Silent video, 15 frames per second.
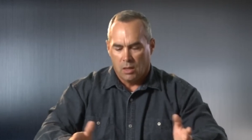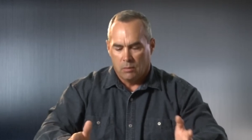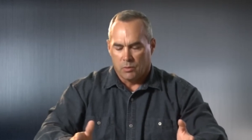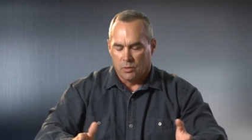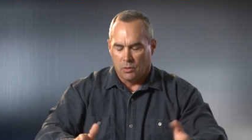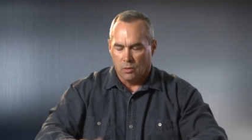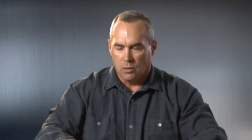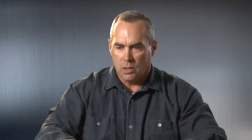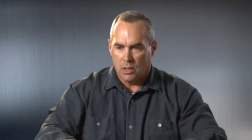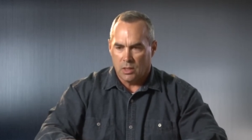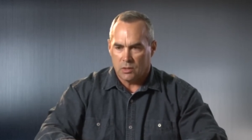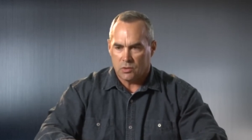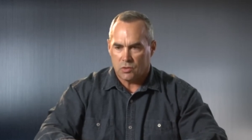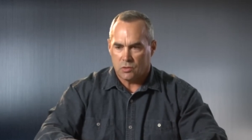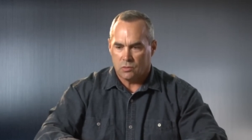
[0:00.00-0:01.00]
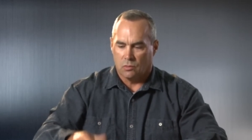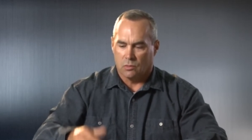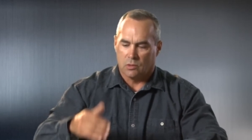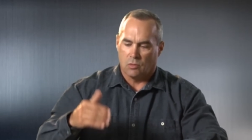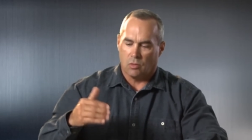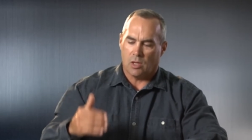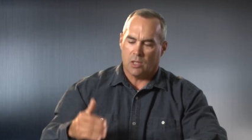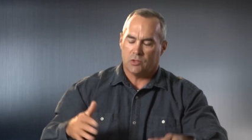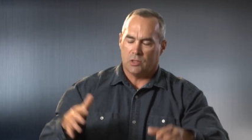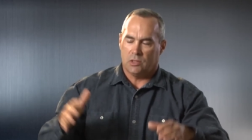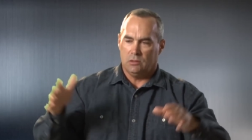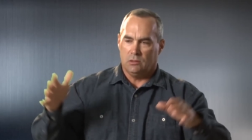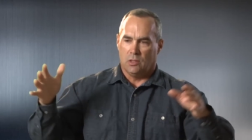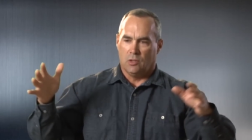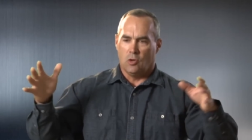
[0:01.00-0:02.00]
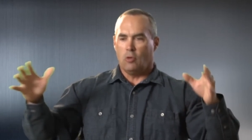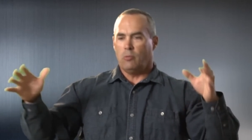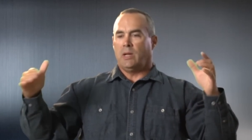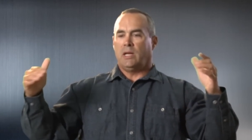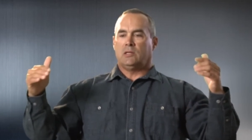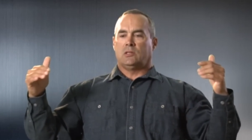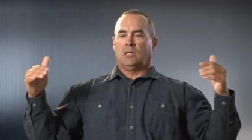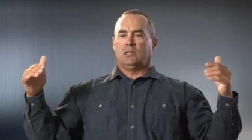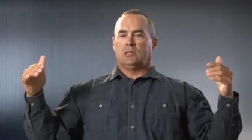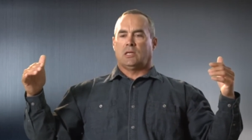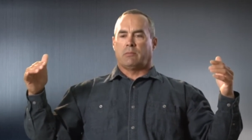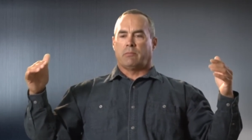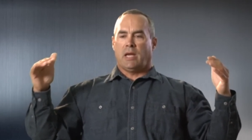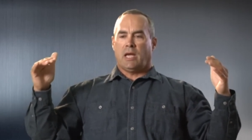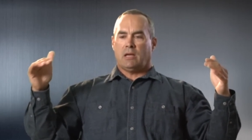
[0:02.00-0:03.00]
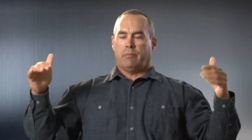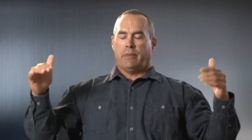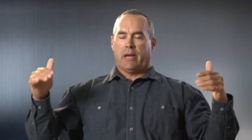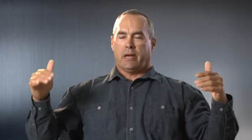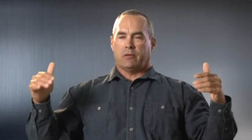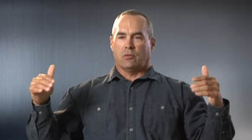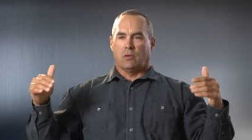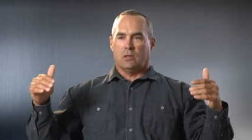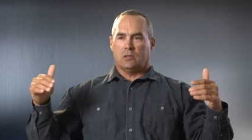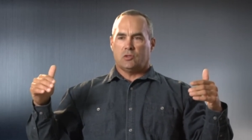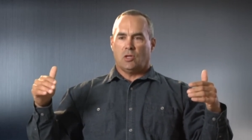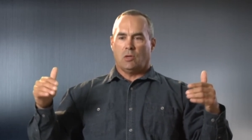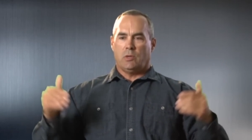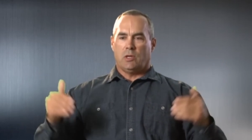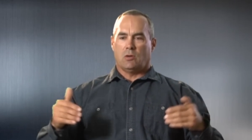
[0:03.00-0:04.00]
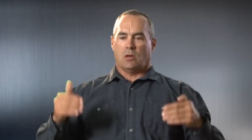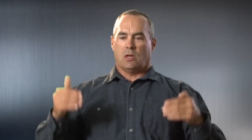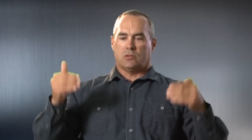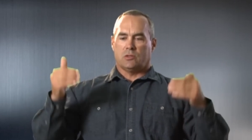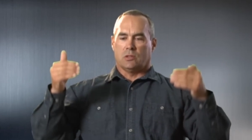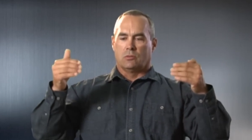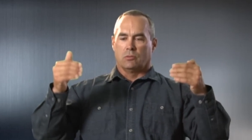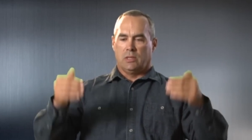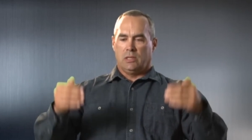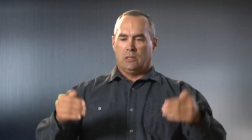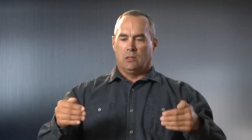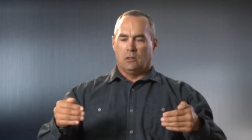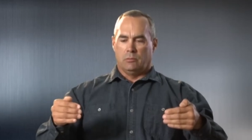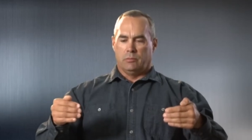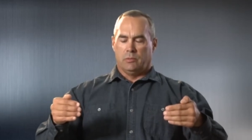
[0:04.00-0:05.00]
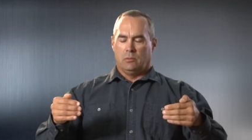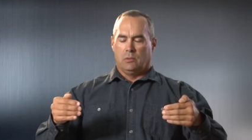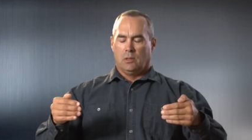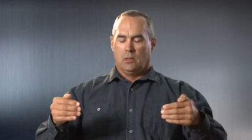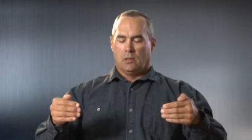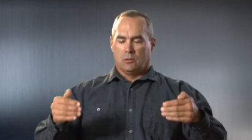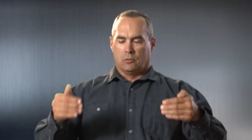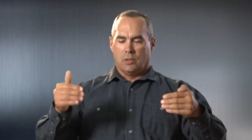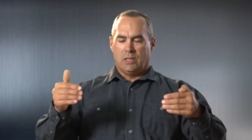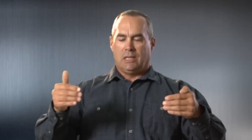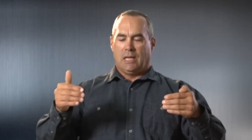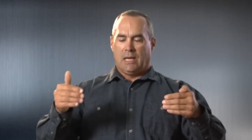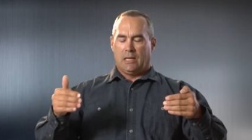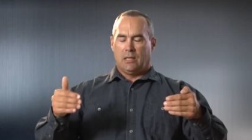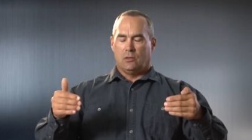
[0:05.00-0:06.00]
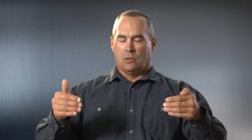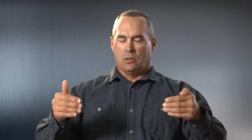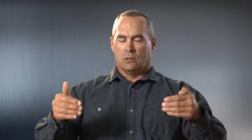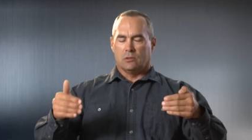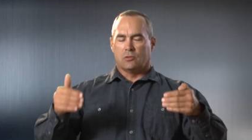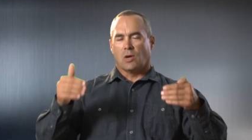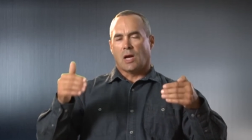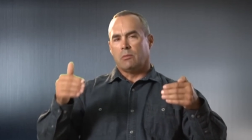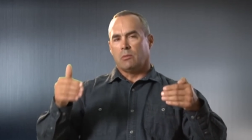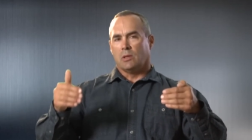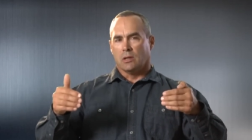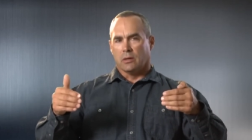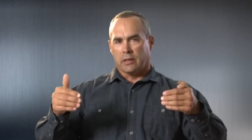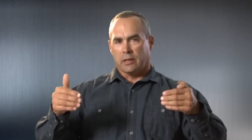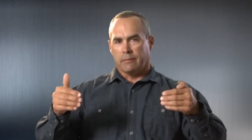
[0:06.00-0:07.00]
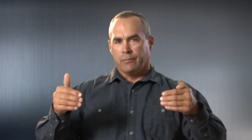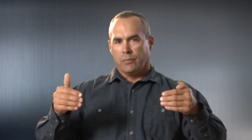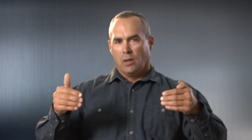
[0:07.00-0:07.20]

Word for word: But during this, we're crossing a no man's land. It's like Mad Max, and all of a sudden we cross a green line into another tribal area.